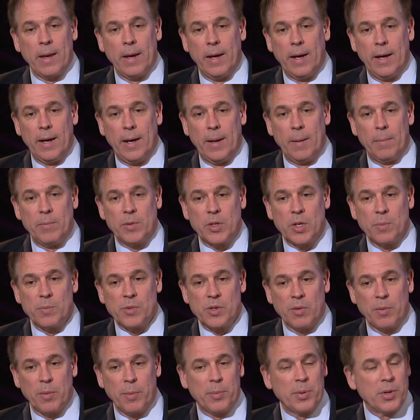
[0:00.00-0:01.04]
um, in
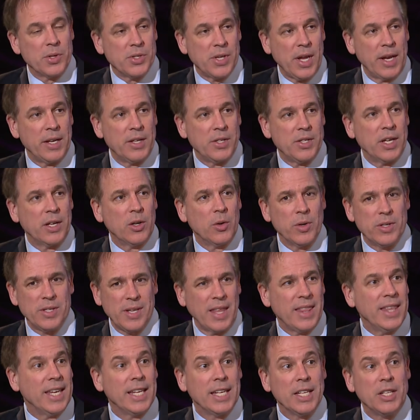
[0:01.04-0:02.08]
terms of a percentage increase.
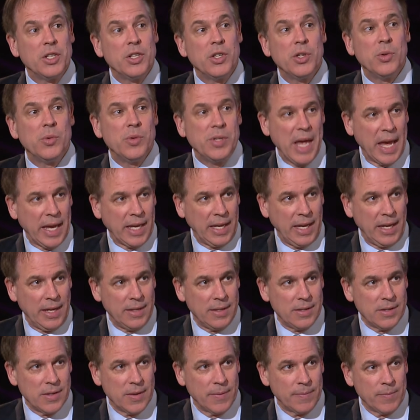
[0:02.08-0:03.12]
I think in two
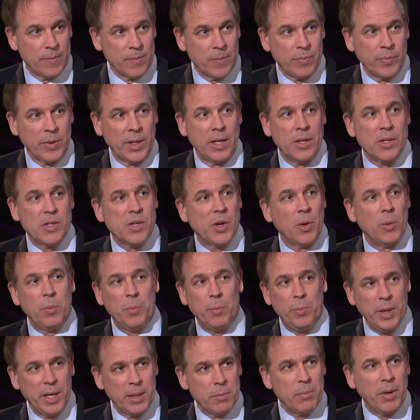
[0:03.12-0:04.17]
decades. So
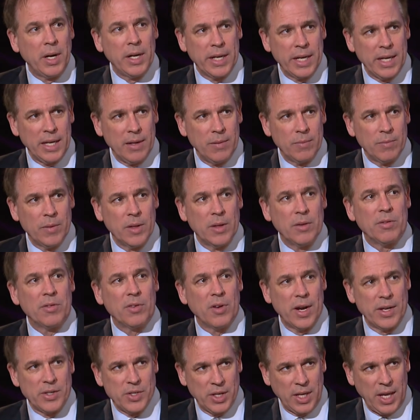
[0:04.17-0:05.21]
big money
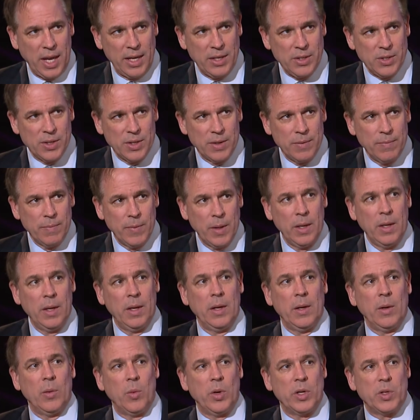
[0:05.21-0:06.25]
for education
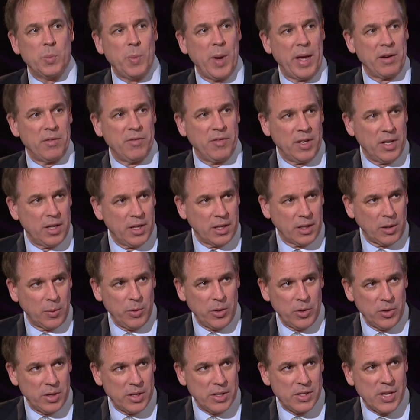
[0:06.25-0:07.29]
which benefited the
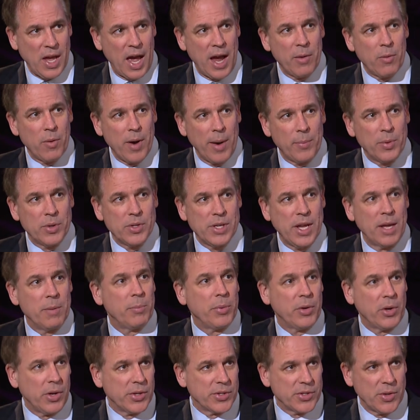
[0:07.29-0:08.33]
communities I represent,
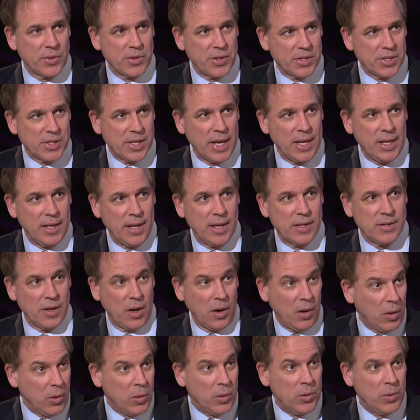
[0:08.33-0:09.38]
but also the state as a
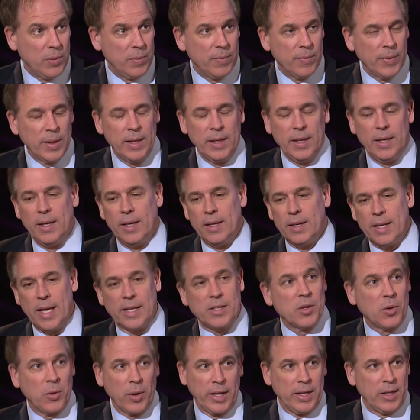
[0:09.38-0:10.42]
whole. Mm -hmm.
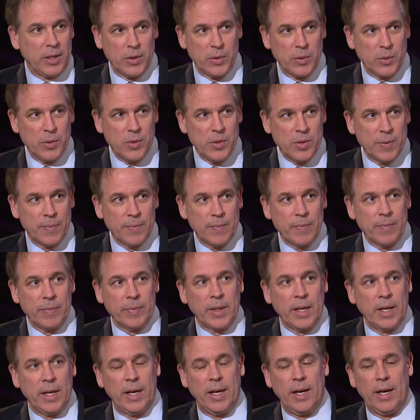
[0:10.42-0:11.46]
That's great news.
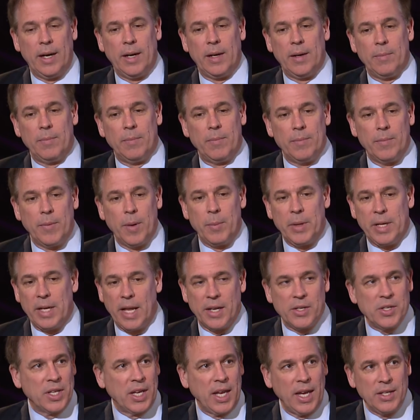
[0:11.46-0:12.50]
Um, I mean,
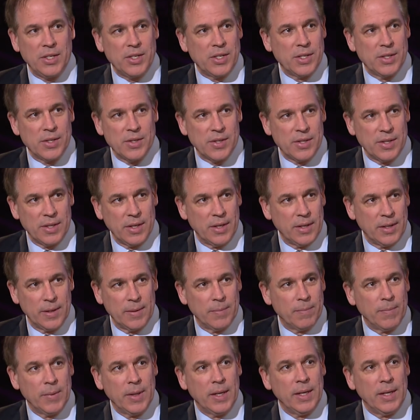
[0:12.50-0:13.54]
education's the,